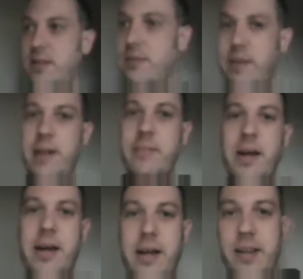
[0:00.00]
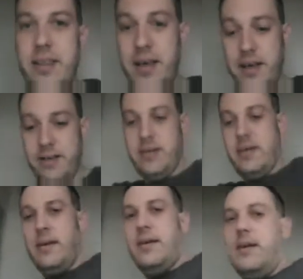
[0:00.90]
not really my kind of thing.
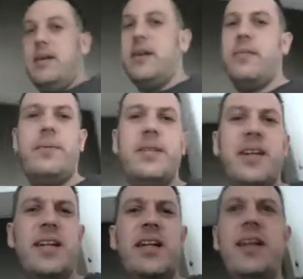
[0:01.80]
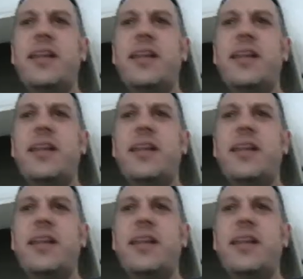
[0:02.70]
I don't particularly,